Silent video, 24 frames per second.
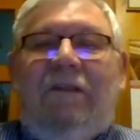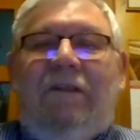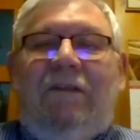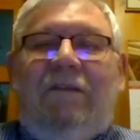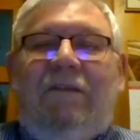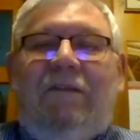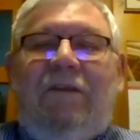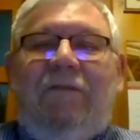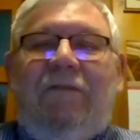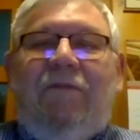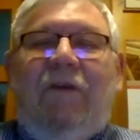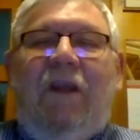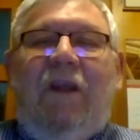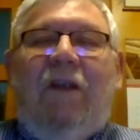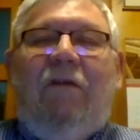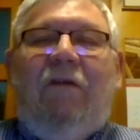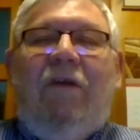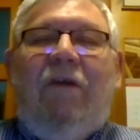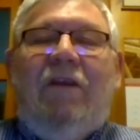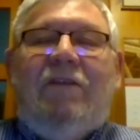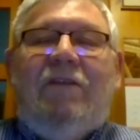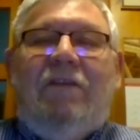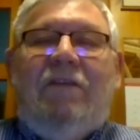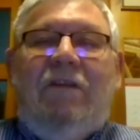different
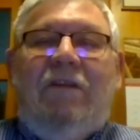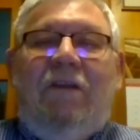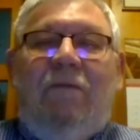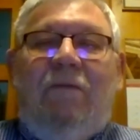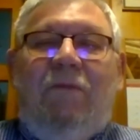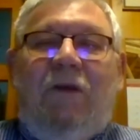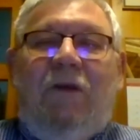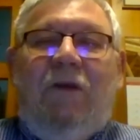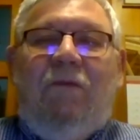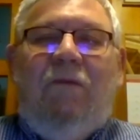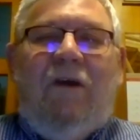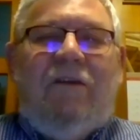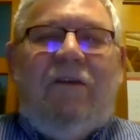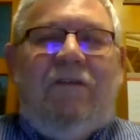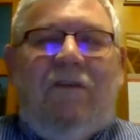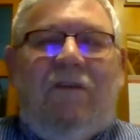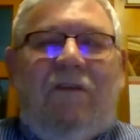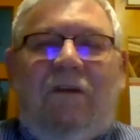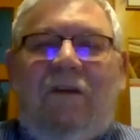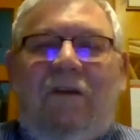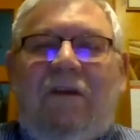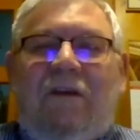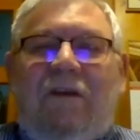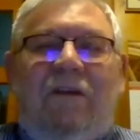areas in the Midwest.
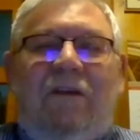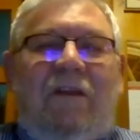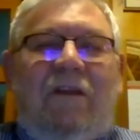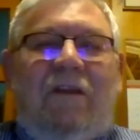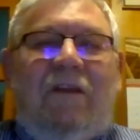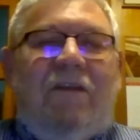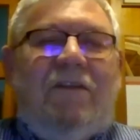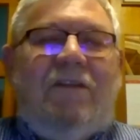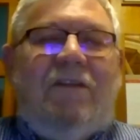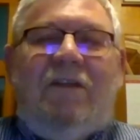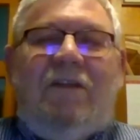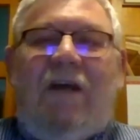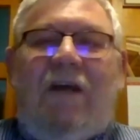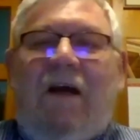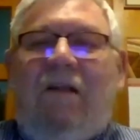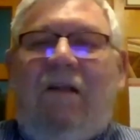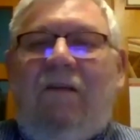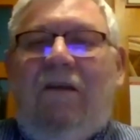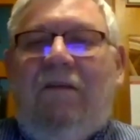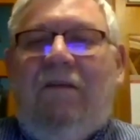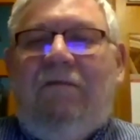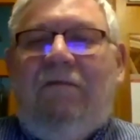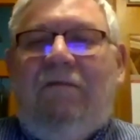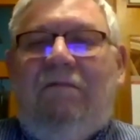You're looking at the
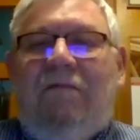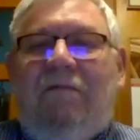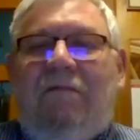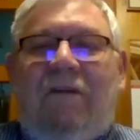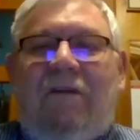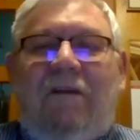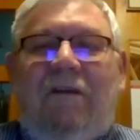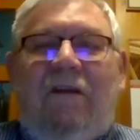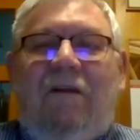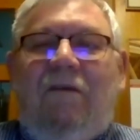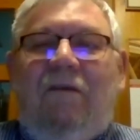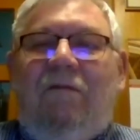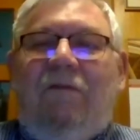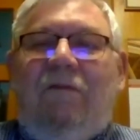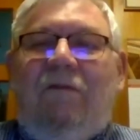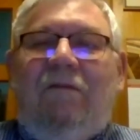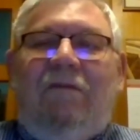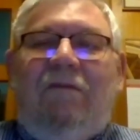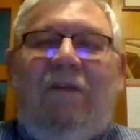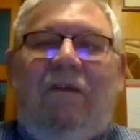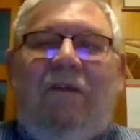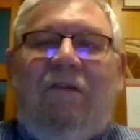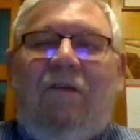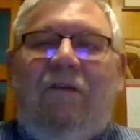solid,
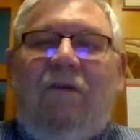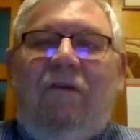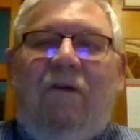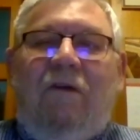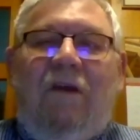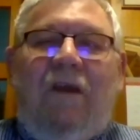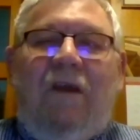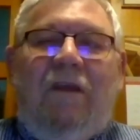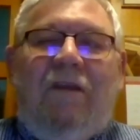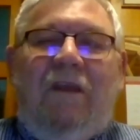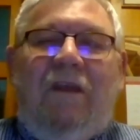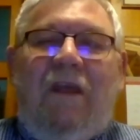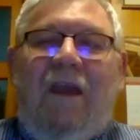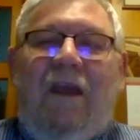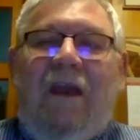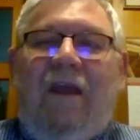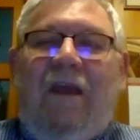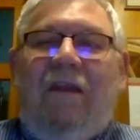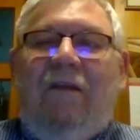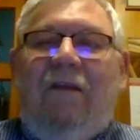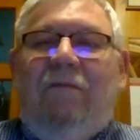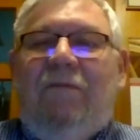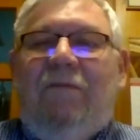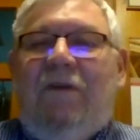Illinois,
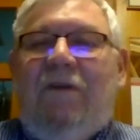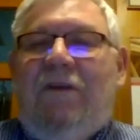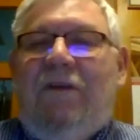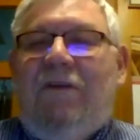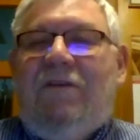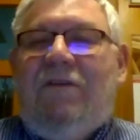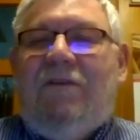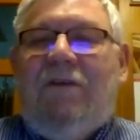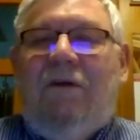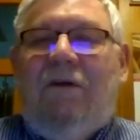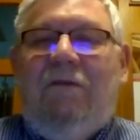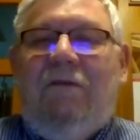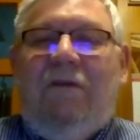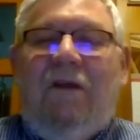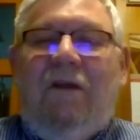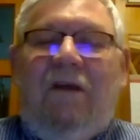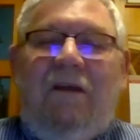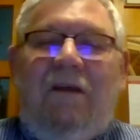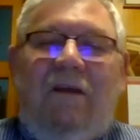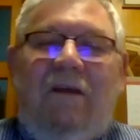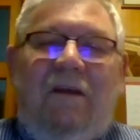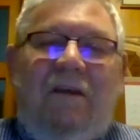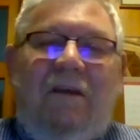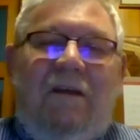Indiana,
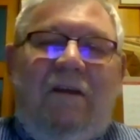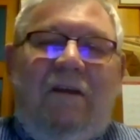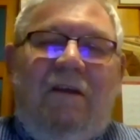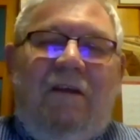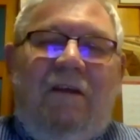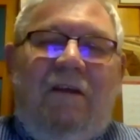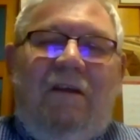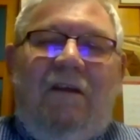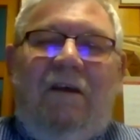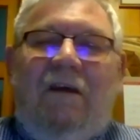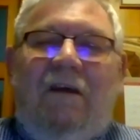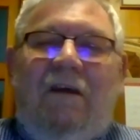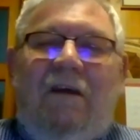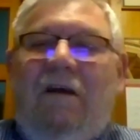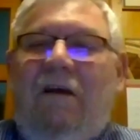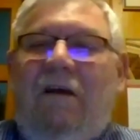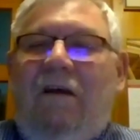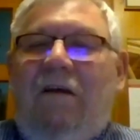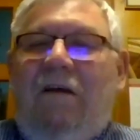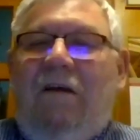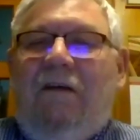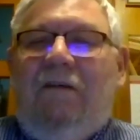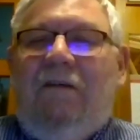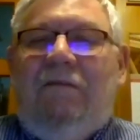Minnesota,
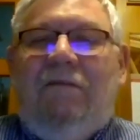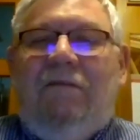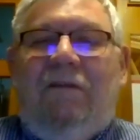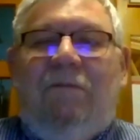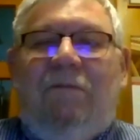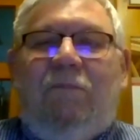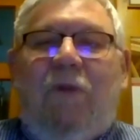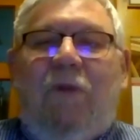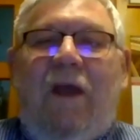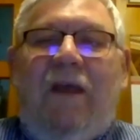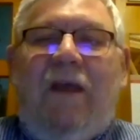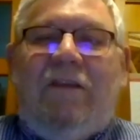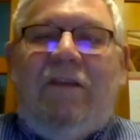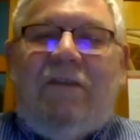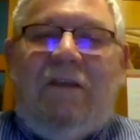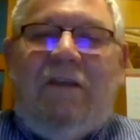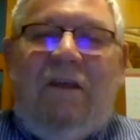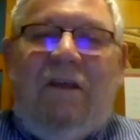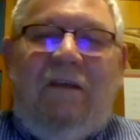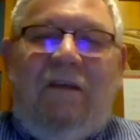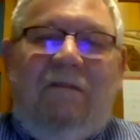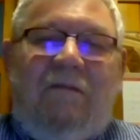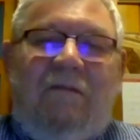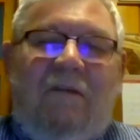
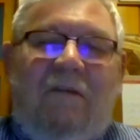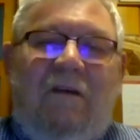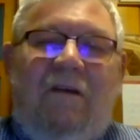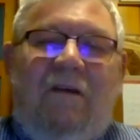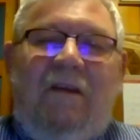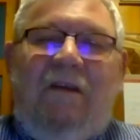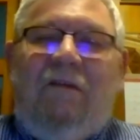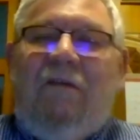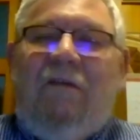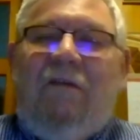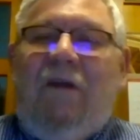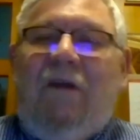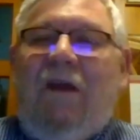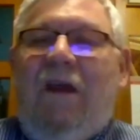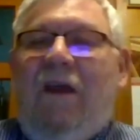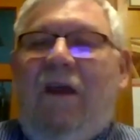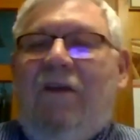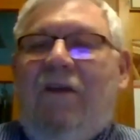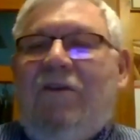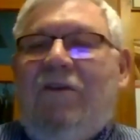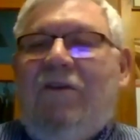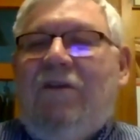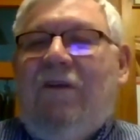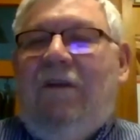Nebraska,
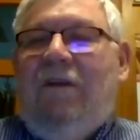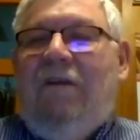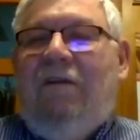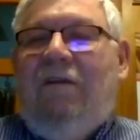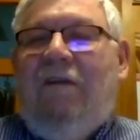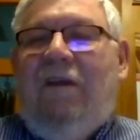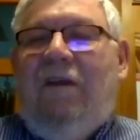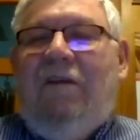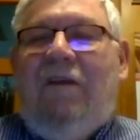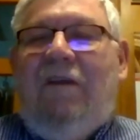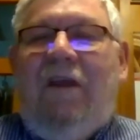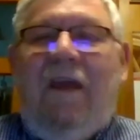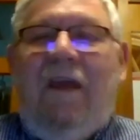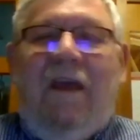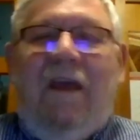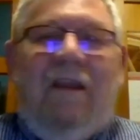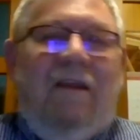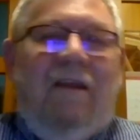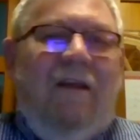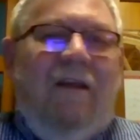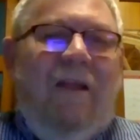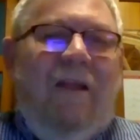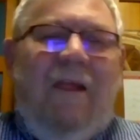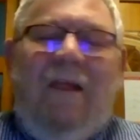irrigation,
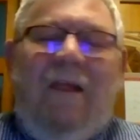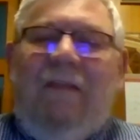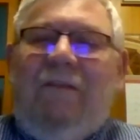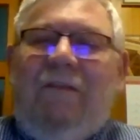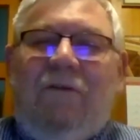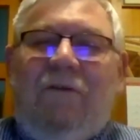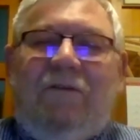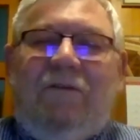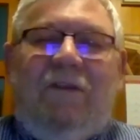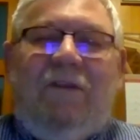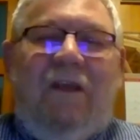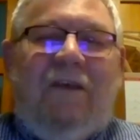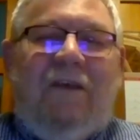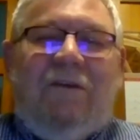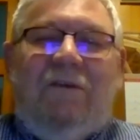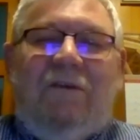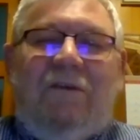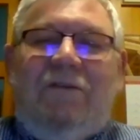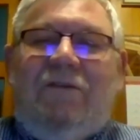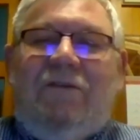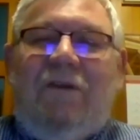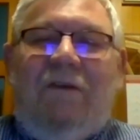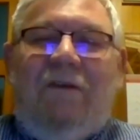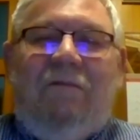Indiana. Those
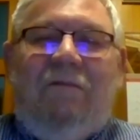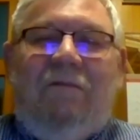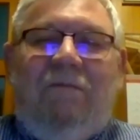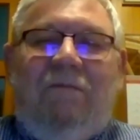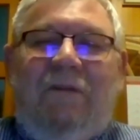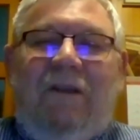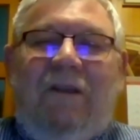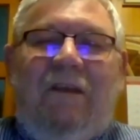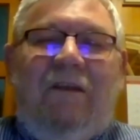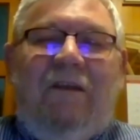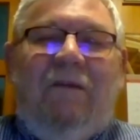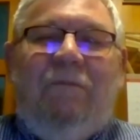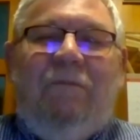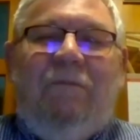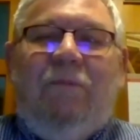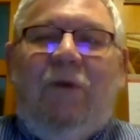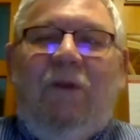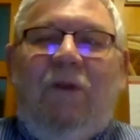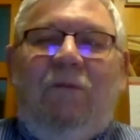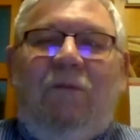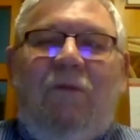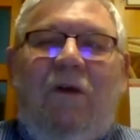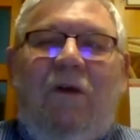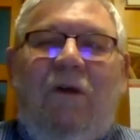acres are
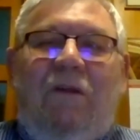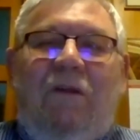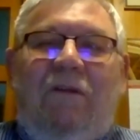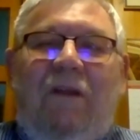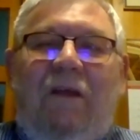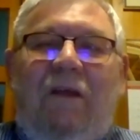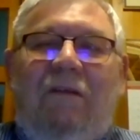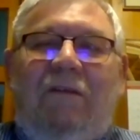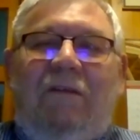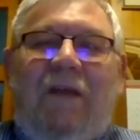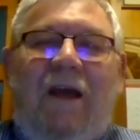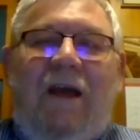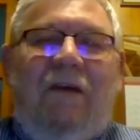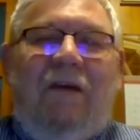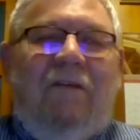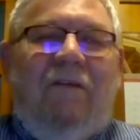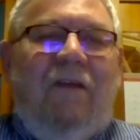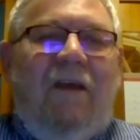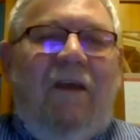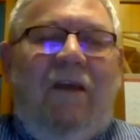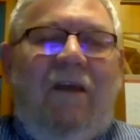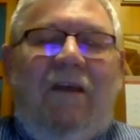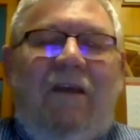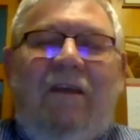pretty well nailed down.
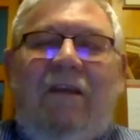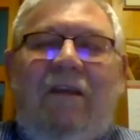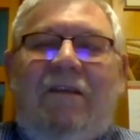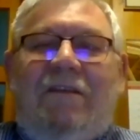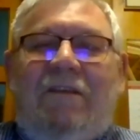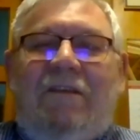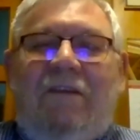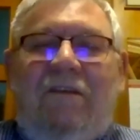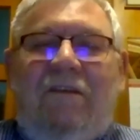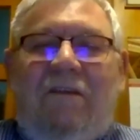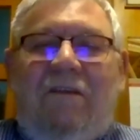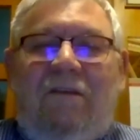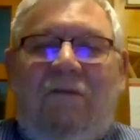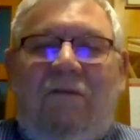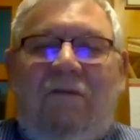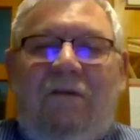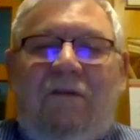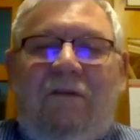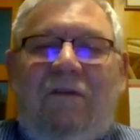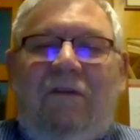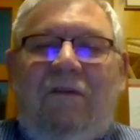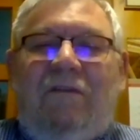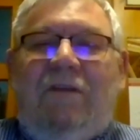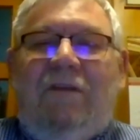It's the
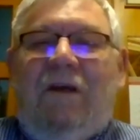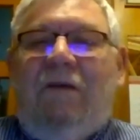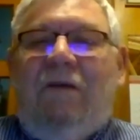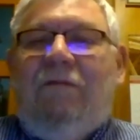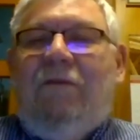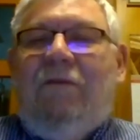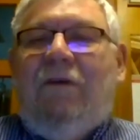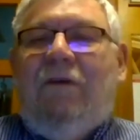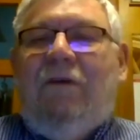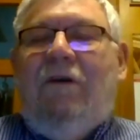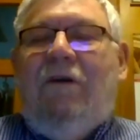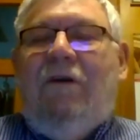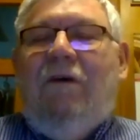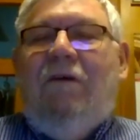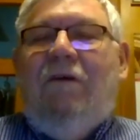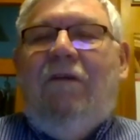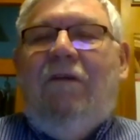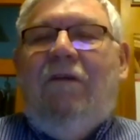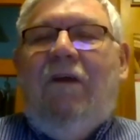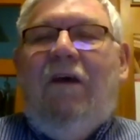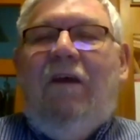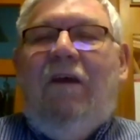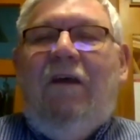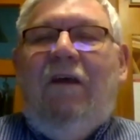North and South
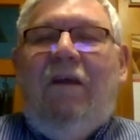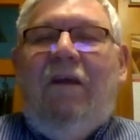Dakota.